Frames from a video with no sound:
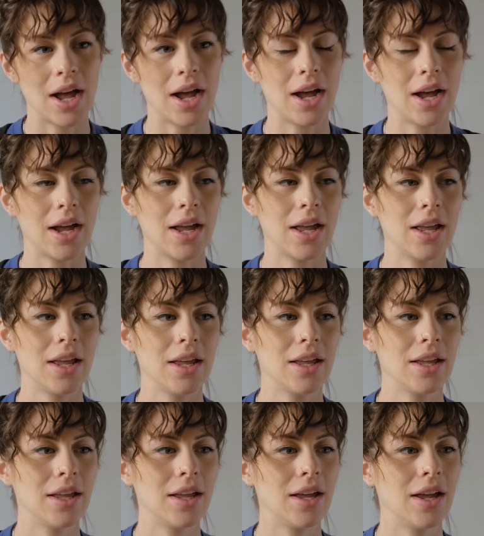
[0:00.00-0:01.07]
I
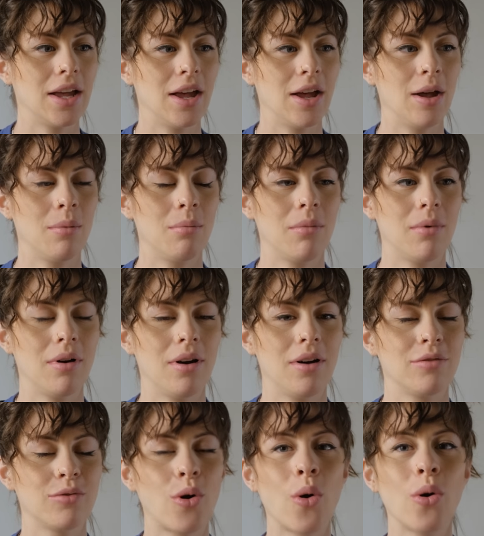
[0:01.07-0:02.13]
am,
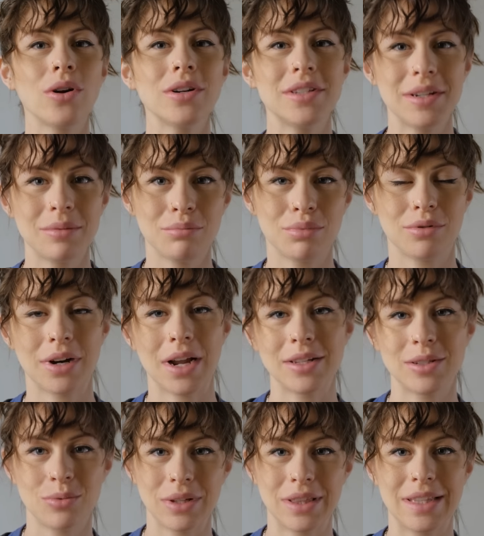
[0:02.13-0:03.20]
of course,
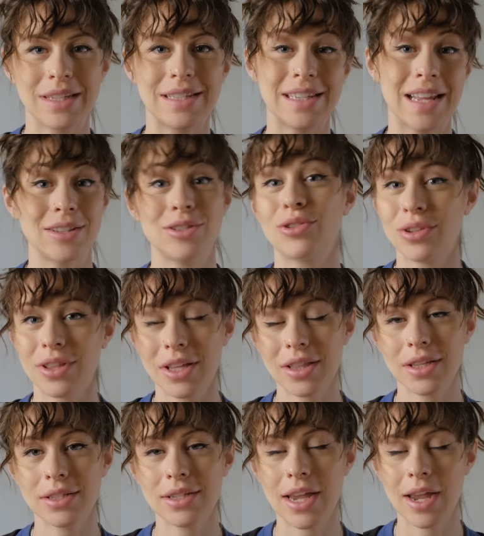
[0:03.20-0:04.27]
impressed with the sensor that
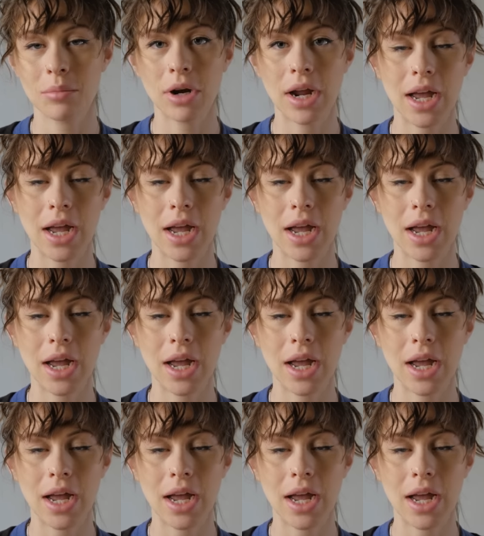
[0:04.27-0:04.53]
this camera